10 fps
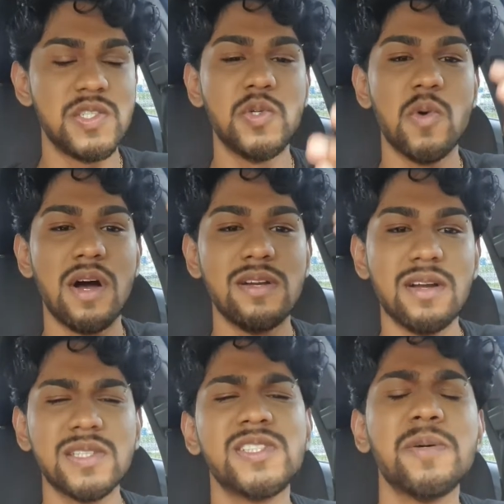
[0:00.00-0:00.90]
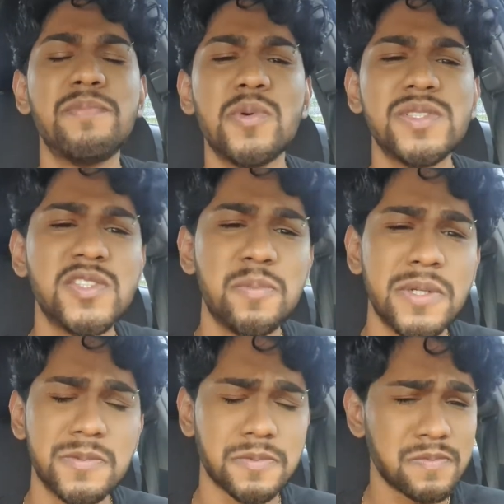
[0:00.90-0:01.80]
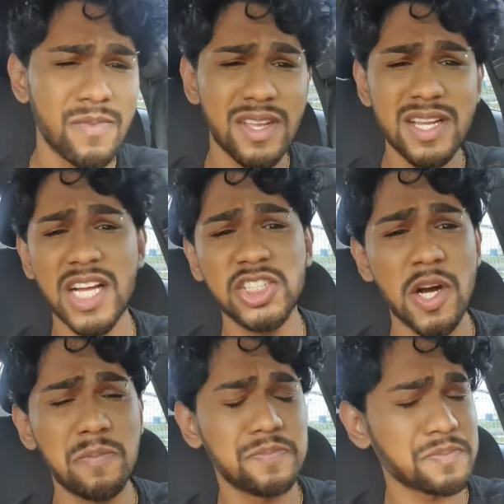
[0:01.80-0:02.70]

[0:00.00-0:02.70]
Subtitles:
you are not supposed to put ketchup